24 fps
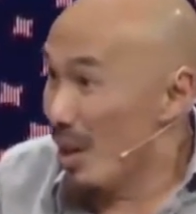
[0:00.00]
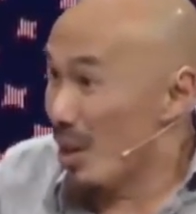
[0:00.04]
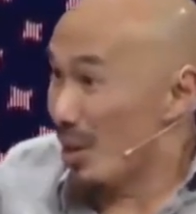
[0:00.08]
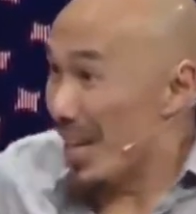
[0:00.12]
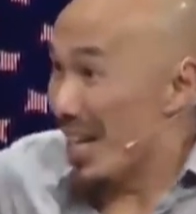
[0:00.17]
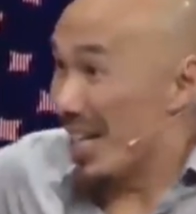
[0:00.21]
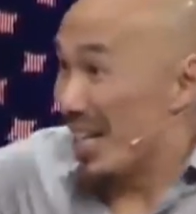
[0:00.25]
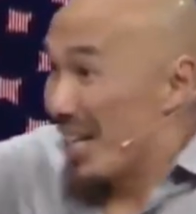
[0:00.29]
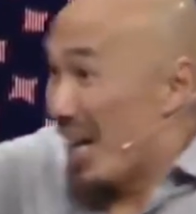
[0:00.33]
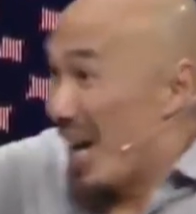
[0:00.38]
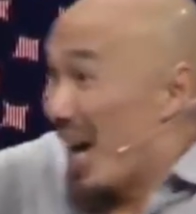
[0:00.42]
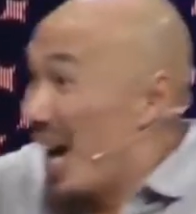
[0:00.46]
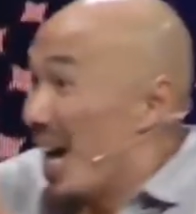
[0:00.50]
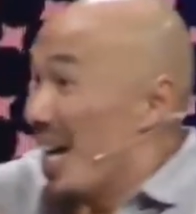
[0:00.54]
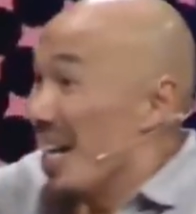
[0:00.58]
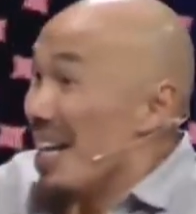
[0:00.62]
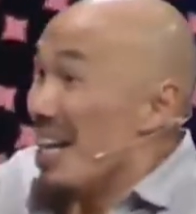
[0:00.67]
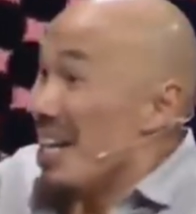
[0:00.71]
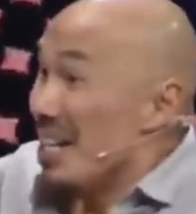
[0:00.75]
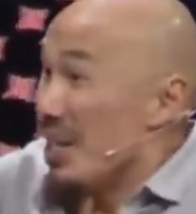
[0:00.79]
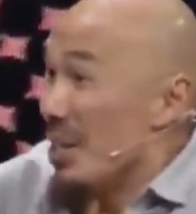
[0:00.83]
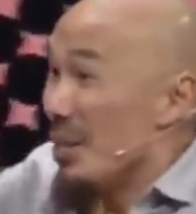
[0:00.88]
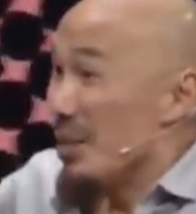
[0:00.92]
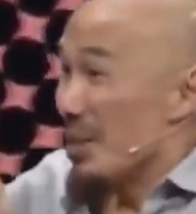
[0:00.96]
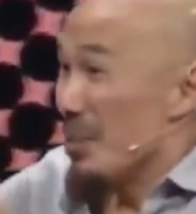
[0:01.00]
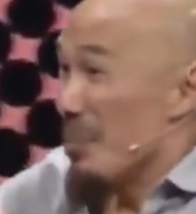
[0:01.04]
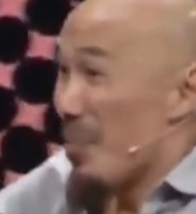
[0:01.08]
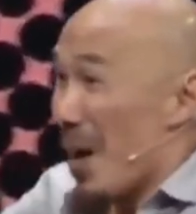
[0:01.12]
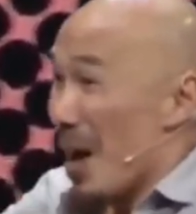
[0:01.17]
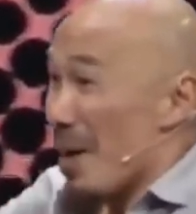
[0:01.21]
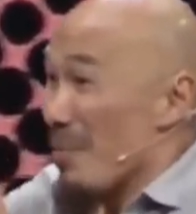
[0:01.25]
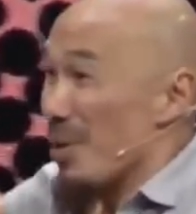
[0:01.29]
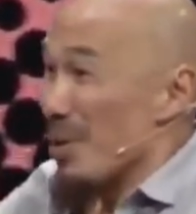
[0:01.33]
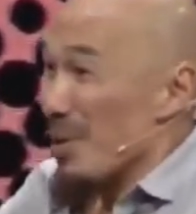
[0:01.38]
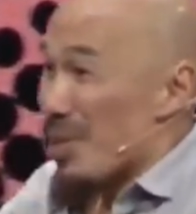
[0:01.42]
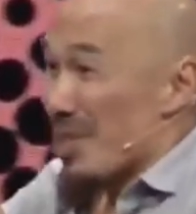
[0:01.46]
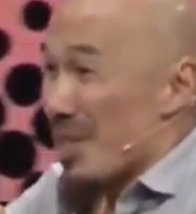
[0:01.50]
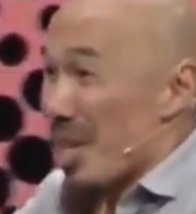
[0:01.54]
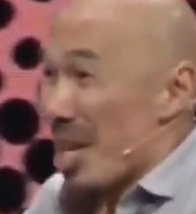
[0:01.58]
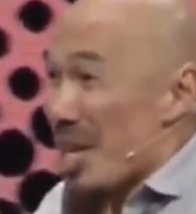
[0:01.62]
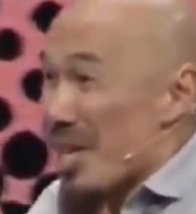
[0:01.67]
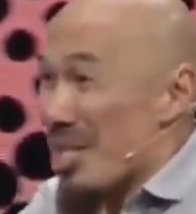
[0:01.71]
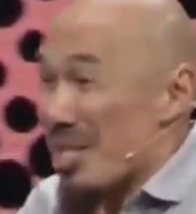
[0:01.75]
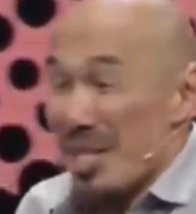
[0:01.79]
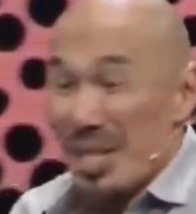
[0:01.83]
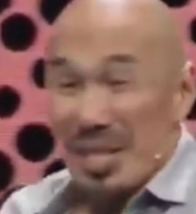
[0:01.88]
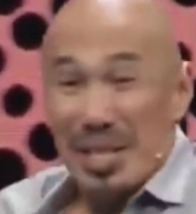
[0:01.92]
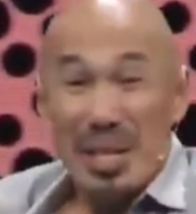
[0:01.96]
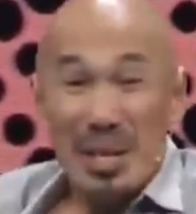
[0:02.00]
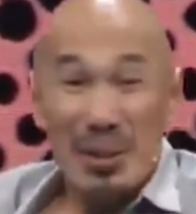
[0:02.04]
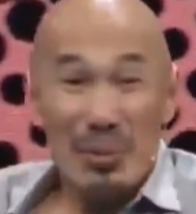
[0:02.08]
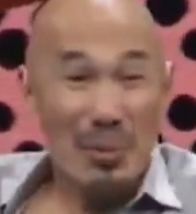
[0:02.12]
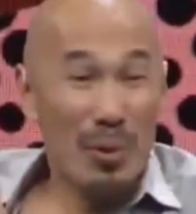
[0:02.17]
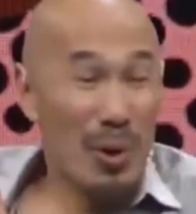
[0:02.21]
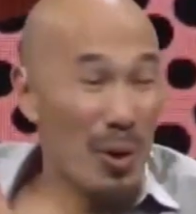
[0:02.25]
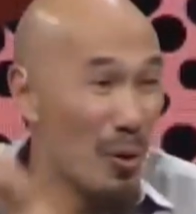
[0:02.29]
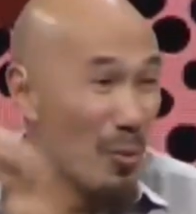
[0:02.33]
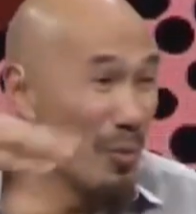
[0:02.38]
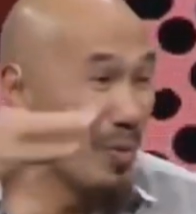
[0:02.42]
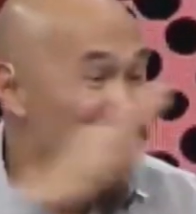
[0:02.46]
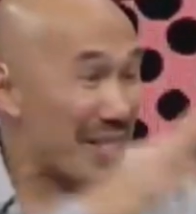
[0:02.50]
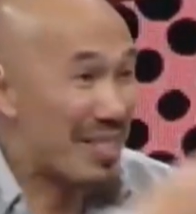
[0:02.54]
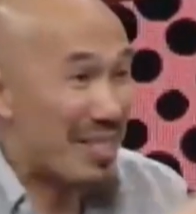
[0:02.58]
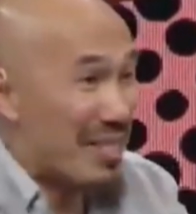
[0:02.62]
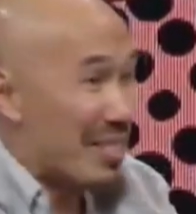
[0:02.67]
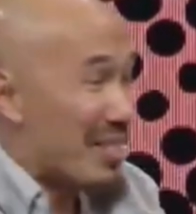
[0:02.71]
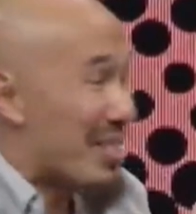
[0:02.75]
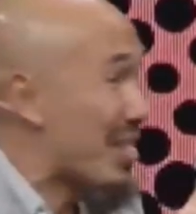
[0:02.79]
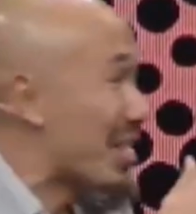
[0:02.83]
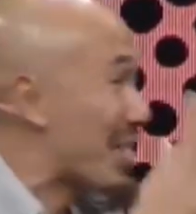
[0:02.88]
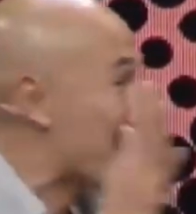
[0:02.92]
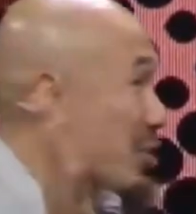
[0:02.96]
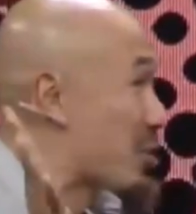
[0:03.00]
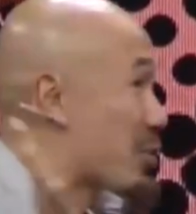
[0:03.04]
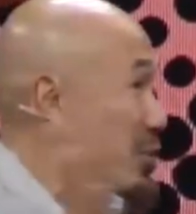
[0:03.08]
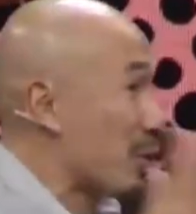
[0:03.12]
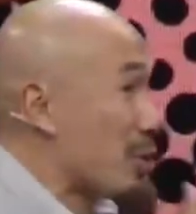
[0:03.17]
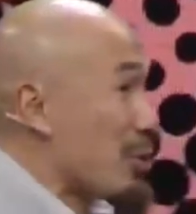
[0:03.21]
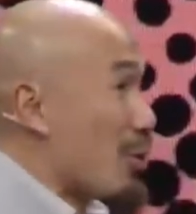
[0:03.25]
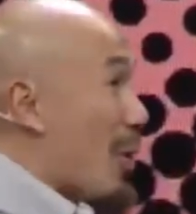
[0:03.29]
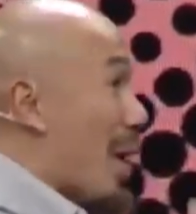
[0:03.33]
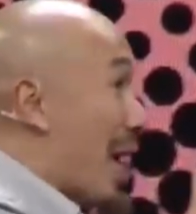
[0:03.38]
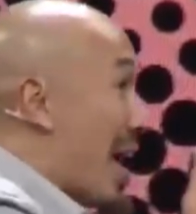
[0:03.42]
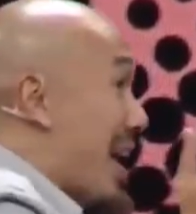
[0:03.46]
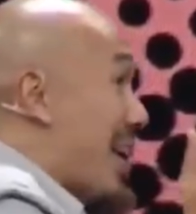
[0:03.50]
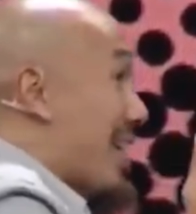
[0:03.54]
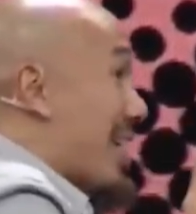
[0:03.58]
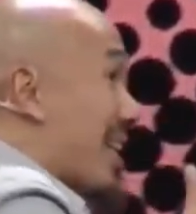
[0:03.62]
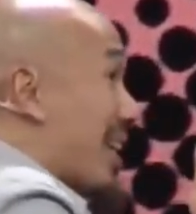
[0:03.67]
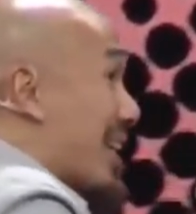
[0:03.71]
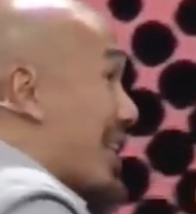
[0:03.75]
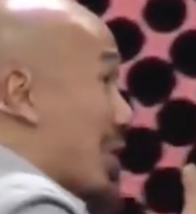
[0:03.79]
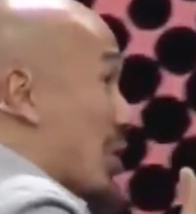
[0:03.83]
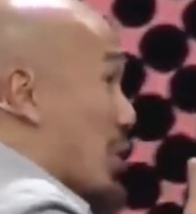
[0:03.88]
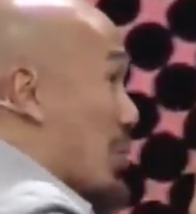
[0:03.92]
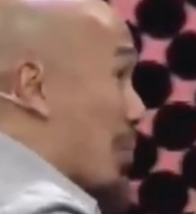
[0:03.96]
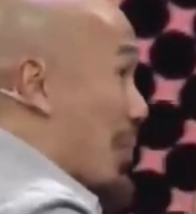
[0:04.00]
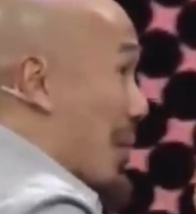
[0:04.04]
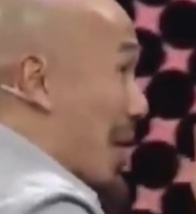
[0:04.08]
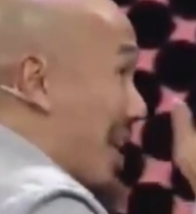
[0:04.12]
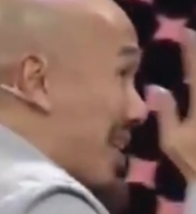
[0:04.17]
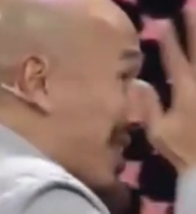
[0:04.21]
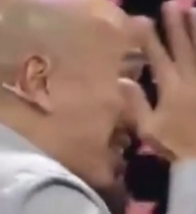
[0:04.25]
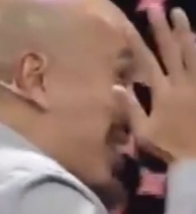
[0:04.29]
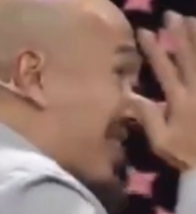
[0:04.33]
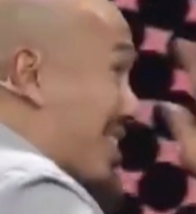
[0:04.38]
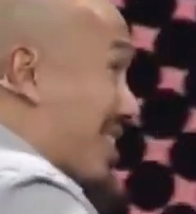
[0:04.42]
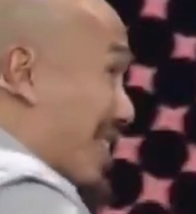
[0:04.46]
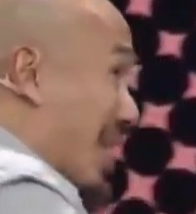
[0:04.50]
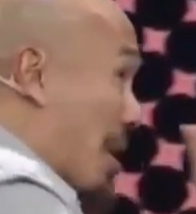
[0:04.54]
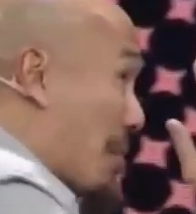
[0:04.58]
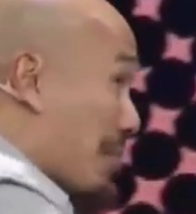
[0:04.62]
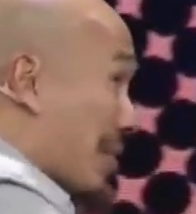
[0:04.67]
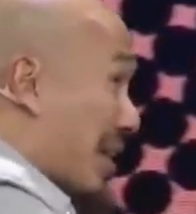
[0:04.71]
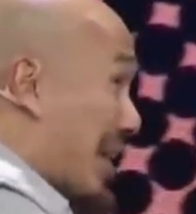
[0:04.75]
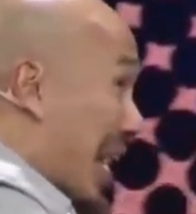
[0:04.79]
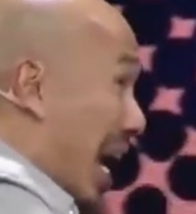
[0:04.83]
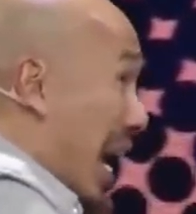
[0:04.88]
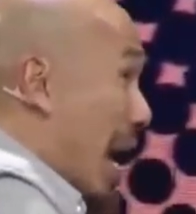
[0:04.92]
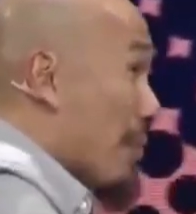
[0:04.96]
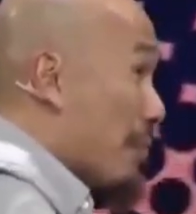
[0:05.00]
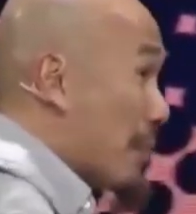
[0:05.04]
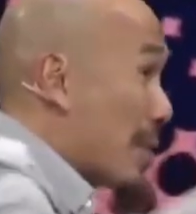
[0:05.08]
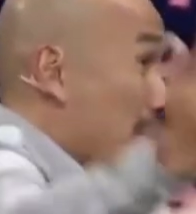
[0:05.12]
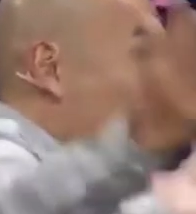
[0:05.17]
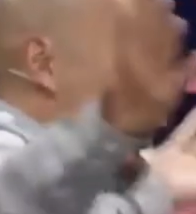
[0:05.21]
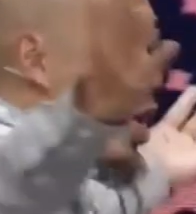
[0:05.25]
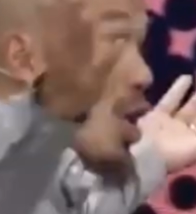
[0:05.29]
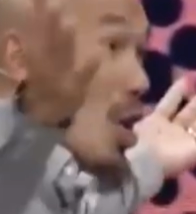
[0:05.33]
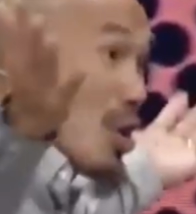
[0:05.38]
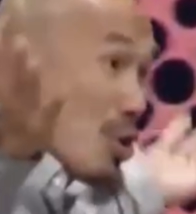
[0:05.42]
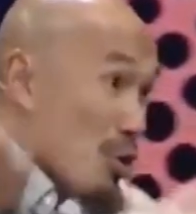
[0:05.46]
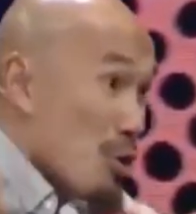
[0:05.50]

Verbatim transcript: Okay, God, the Bible says in Romans 6 through 8, it explains that something happens.